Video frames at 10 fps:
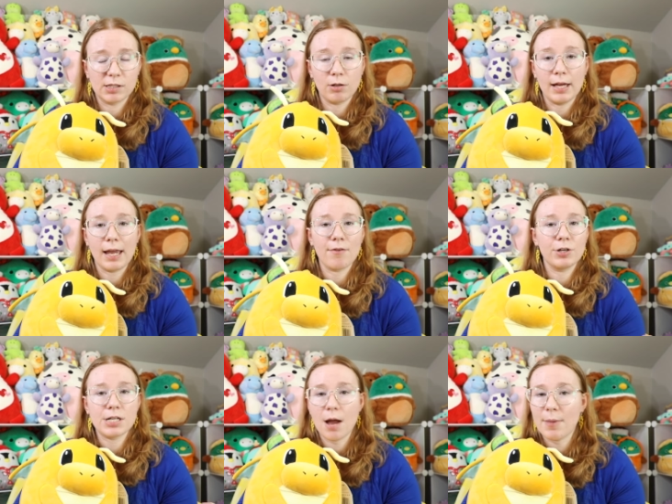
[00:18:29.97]
So like
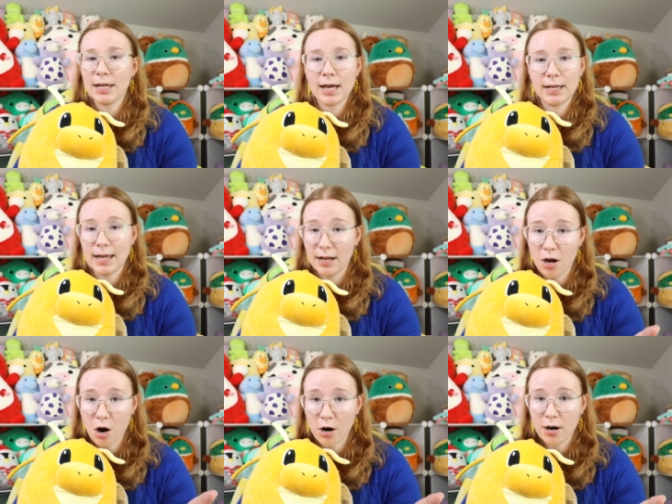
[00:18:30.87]
every time I get a
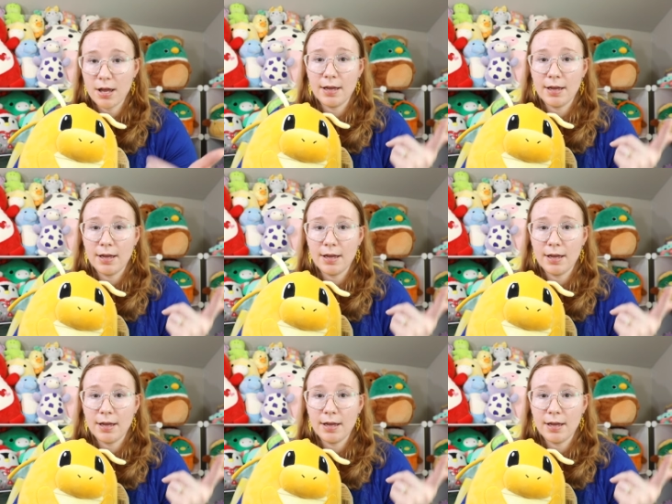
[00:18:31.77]
Gengar,